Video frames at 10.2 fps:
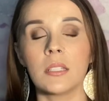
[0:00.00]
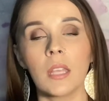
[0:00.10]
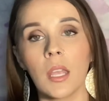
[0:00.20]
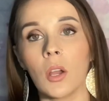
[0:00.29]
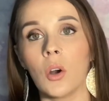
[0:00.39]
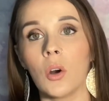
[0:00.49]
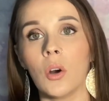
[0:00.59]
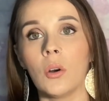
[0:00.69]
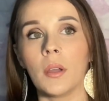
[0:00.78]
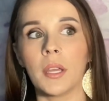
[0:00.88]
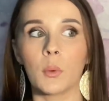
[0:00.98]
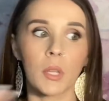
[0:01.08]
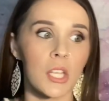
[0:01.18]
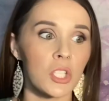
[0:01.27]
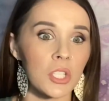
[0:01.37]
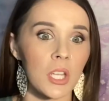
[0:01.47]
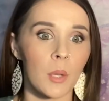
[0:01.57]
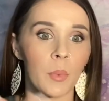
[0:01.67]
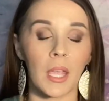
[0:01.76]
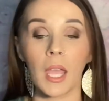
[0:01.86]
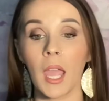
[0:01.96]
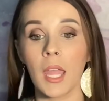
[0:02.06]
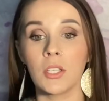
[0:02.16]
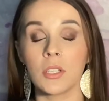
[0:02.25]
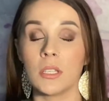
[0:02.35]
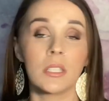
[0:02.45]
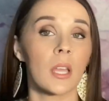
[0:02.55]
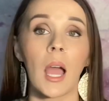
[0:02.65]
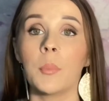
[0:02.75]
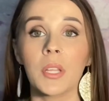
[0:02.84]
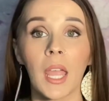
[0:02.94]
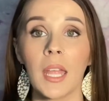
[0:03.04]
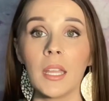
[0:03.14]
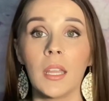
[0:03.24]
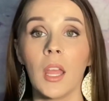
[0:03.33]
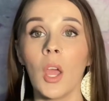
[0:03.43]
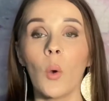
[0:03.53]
single, in a relationship, engaged, it's complicated.